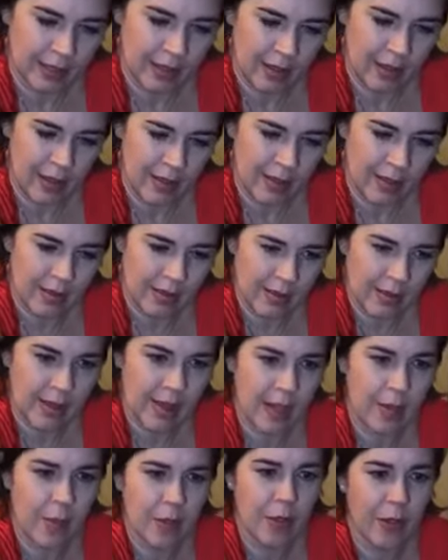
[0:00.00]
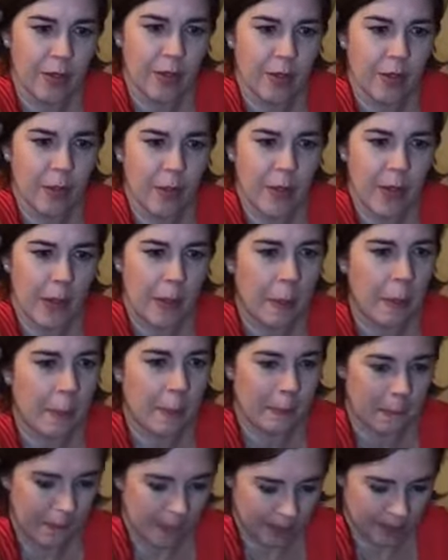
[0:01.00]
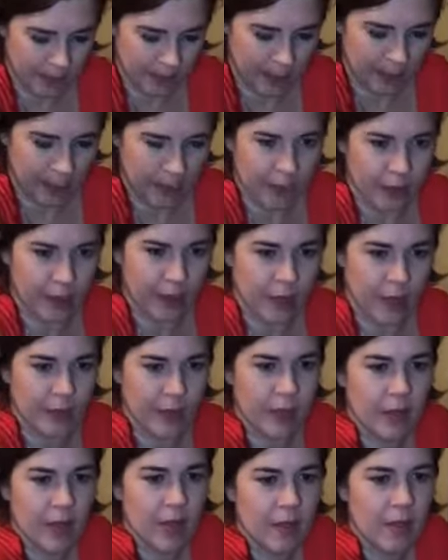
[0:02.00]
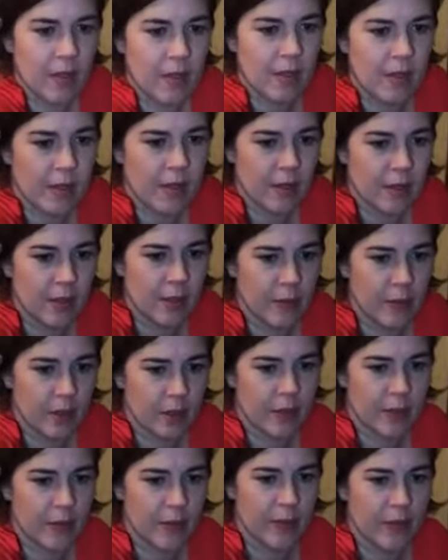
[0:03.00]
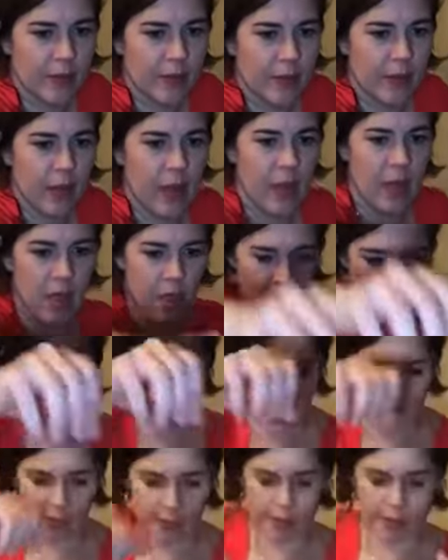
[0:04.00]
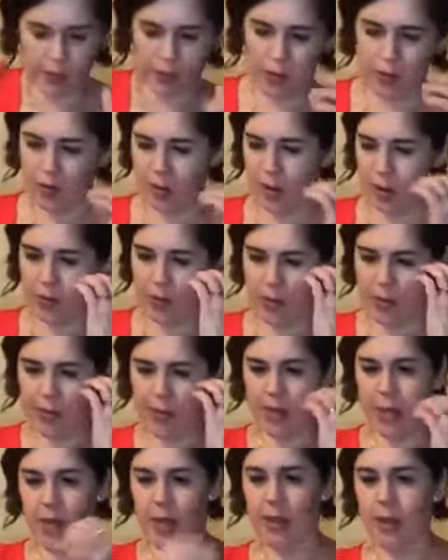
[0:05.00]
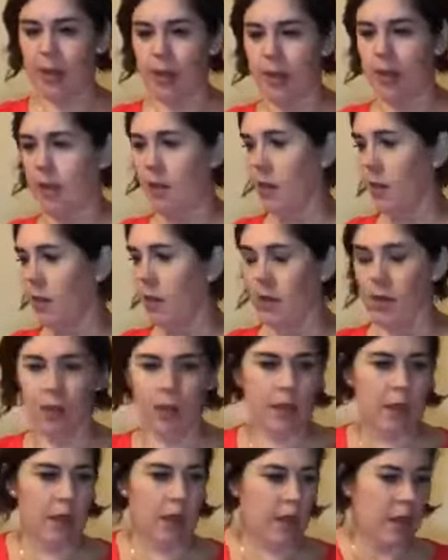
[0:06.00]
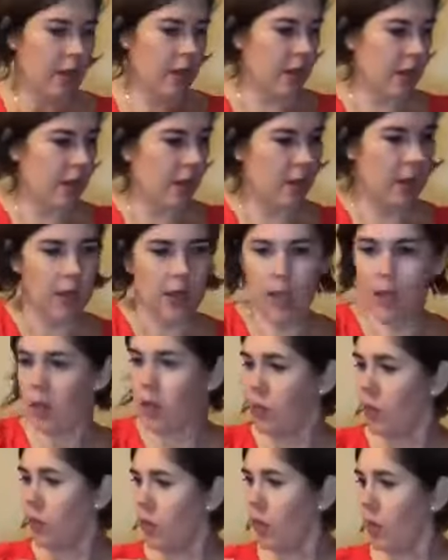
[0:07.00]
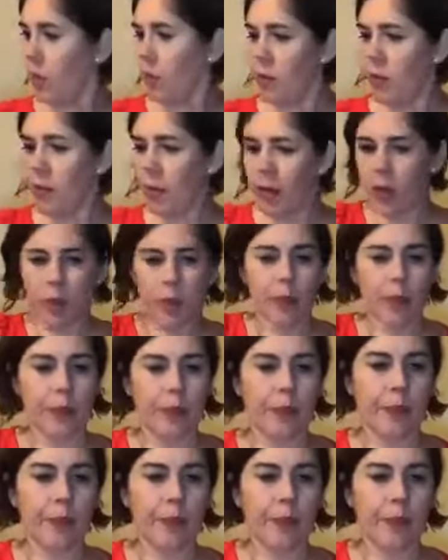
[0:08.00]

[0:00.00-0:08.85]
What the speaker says: Long time ago for me. Long time ago. Okay, so now I'm going to take where'd I put my glue?